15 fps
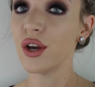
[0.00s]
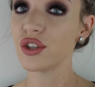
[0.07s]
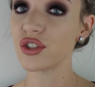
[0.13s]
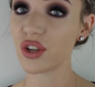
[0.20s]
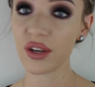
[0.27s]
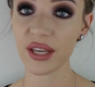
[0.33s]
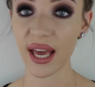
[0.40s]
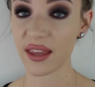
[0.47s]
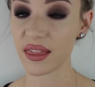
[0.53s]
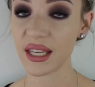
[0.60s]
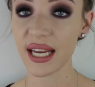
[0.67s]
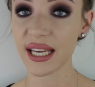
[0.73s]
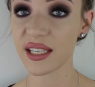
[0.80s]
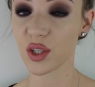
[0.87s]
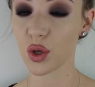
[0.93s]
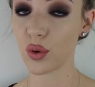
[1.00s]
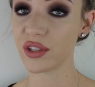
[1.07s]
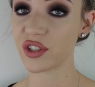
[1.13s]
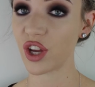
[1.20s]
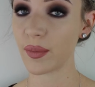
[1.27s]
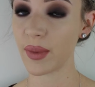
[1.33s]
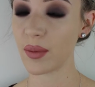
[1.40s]
So yeah, the neck is
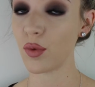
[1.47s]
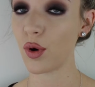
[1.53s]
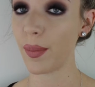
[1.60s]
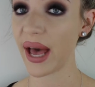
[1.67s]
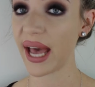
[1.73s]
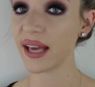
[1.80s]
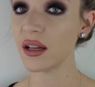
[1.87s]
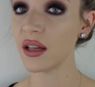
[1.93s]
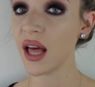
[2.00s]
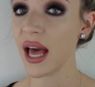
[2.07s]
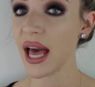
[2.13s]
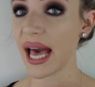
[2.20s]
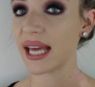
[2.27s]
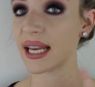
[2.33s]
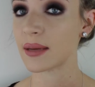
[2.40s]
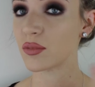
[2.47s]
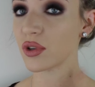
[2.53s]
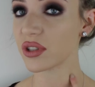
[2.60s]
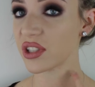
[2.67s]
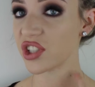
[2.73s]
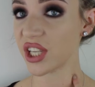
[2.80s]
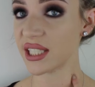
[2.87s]
always going to be more pale, and I'm
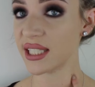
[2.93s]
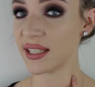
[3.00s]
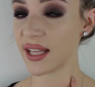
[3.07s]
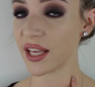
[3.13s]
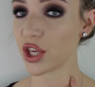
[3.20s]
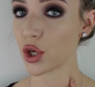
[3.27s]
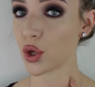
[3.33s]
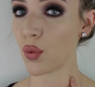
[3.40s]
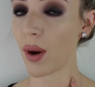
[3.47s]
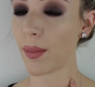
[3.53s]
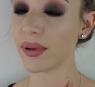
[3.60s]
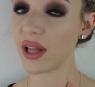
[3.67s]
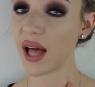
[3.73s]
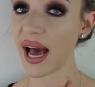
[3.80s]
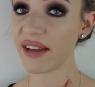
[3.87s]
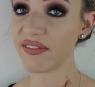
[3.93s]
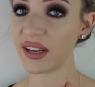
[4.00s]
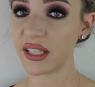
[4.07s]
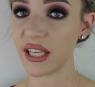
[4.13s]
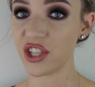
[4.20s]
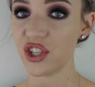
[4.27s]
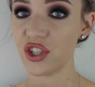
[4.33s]
not suggesting that you apply
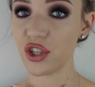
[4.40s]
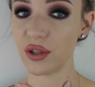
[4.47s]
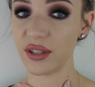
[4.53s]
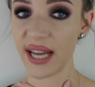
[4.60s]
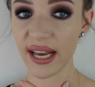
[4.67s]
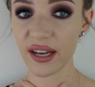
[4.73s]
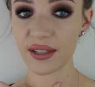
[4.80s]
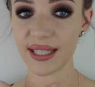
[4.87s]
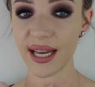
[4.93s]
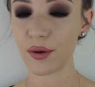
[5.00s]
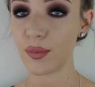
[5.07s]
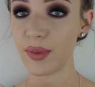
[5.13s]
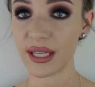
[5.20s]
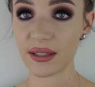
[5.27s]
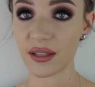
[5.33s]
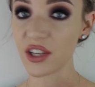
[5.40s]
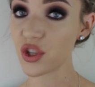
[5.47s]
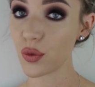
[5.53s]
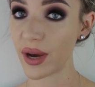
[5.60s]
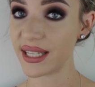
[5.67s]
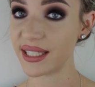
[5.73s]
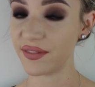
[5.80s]
foundation to your neck because that would be such
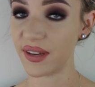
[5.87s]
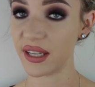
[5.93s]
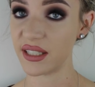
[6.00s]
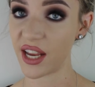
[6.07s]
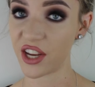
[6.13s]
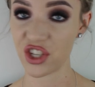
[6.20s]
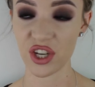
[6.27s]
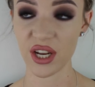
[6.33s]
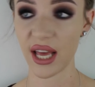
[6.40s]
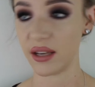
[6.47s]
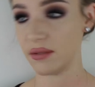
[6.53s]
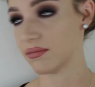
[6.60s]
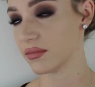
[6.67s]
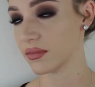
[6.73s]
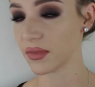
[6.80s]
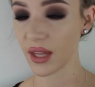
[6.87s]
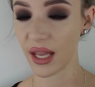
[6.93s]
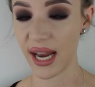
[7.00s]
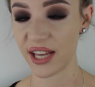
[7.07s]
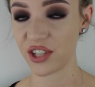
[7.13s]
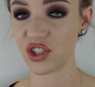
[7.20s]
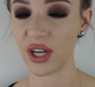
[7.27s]
a waste of foundation and
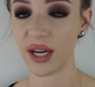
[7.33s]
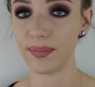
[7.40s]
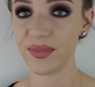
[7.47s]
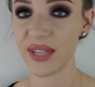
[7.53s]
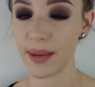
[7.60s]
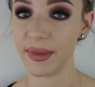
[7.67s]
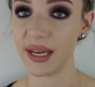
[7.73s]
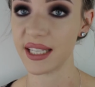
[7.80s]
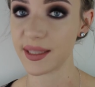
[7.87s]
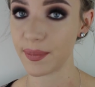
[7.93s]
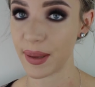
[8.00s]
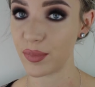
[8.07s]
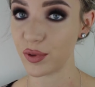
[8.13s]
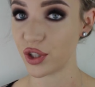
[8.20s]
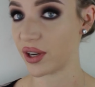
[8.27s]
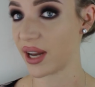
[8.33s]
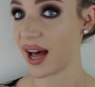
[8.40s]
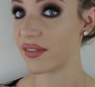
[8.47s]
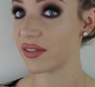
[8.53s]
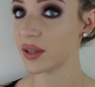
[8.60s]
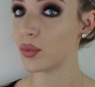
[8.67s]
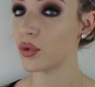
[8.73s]
an extra 10 minutes that people don't
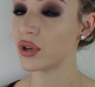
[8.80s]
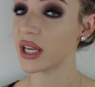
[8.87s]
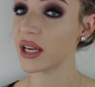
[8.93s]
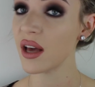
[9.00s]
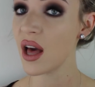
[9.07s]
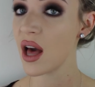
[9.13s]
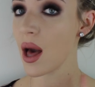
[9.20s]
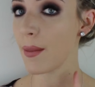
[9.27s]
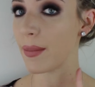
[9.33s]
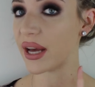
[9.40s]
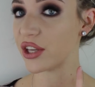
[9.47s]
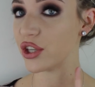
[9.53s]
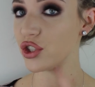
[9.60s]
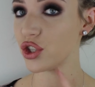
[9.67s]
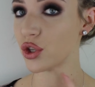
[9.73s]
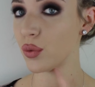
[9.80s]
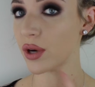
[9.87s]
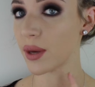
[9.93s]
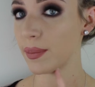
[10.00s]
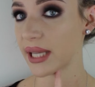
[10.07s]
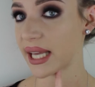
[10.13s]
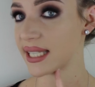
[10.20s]
have in the morning, but you do
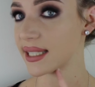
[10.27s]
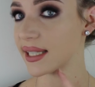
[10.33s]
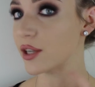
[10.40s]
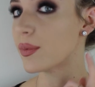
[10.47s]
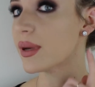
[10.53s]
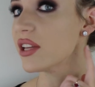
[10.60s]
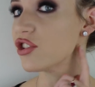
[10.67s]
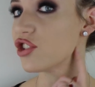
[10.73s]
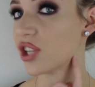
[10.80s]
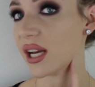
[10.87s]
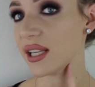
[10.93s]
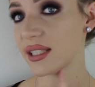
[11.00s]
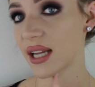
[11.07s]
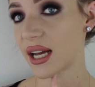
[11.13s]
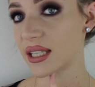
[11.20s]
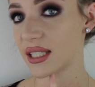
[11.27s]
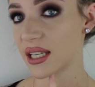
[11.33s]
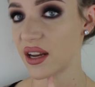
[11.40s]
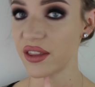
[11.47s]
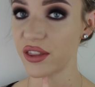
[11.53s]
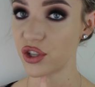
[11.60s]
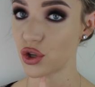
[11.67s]
want to blend a little bit just
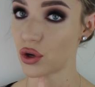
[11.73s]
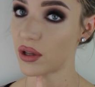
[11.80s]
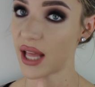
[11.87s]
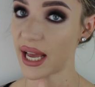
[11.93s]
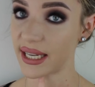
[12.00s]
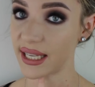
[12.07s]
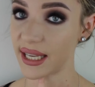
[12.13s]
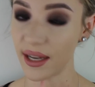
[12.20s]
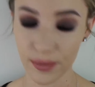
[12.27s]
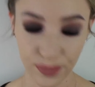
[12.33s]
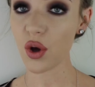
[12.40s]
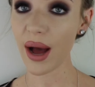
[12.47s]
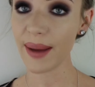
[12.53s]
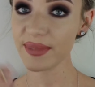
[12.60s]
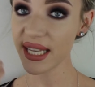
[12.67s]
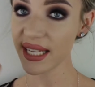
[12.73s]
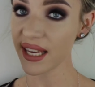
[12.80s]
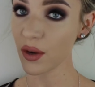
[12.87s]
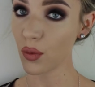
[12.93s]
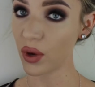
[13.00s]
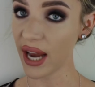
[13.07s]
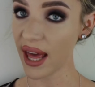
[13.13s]
underneath the jawline here. So I'm
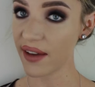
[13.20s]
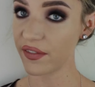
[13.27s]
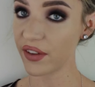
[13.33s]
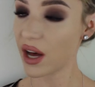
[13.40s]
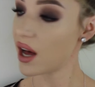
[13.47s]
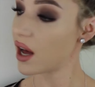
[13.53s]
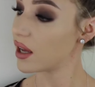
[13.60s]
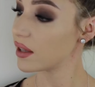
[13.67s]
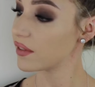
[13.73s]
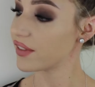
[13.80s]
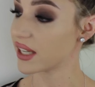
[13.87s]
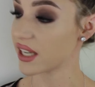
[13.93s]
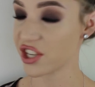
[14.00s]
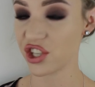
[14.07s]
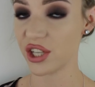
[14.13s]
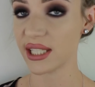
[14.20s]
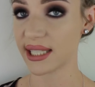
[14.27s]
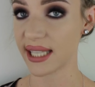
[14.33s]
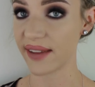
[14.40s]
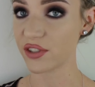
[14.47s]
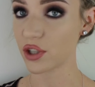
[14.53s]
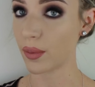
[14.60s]
taking whatever foundation is
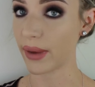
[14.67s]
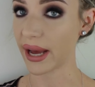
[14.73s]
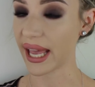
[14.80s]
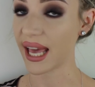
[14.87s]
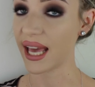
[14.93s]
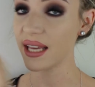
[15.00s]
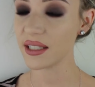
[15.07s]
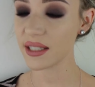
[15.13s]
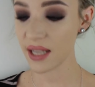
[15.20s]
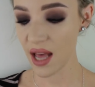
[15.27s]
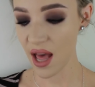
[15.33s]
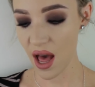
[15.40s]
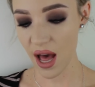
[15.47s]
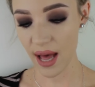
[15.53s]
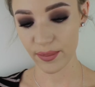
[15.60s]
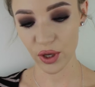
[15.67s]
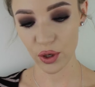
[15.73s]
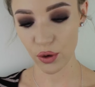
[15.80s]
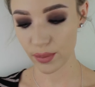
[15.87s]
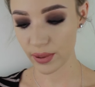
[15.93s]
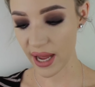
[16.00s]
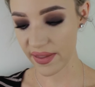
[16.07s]
left on my hand, I'm going
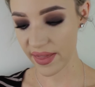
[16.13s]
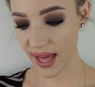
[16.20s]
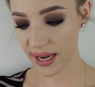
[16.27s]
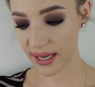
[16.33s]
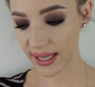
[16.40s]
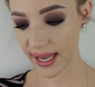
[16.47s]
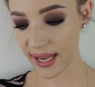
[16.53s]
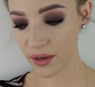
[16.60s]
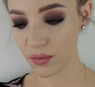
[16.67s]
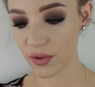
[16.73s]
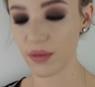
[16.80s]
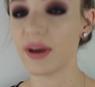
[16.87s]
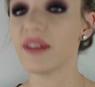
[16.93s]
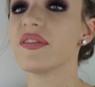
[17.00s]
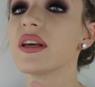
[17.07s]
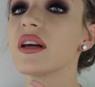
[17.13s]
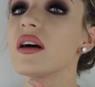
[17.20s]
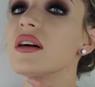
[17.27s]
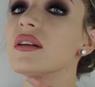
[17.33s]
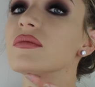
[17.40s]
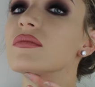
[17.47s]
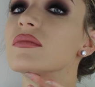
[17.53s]
to apply that again with my
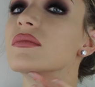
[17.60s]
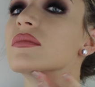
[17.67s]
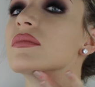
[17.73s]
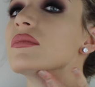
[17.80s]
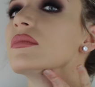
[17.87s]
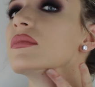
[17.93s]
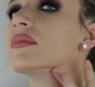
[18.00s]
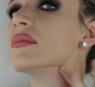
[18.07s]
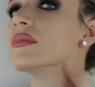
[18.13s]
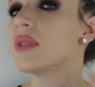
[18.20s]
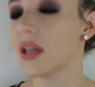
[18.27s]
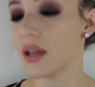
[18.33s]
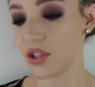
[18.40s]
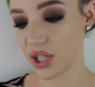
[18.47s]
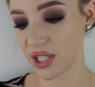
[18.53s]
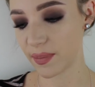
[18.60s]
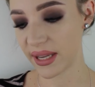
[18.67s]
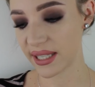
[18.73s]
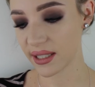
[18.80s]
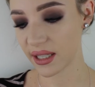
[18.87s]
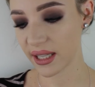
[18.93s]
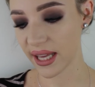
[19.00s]
finger, just
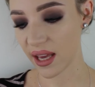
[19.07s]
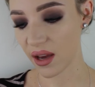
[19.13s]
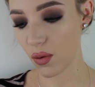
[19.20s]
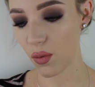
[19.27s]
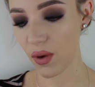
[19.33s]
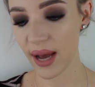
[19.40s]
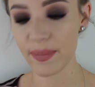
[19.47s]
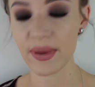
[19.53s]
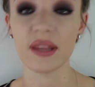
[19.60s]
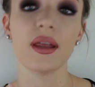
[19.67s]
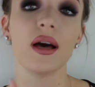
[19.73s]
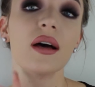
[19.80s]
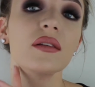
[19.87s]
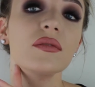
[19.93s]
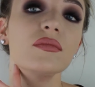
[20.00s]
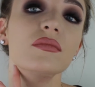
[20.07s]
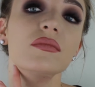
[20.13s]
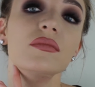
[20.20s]
basically wiping that